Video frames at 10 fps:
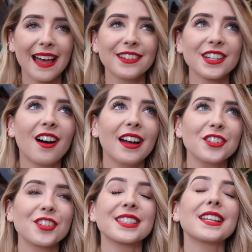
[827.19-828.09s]
and I
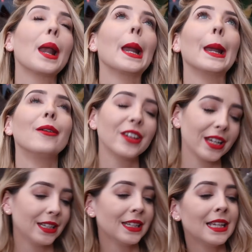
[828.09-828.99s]
just love it.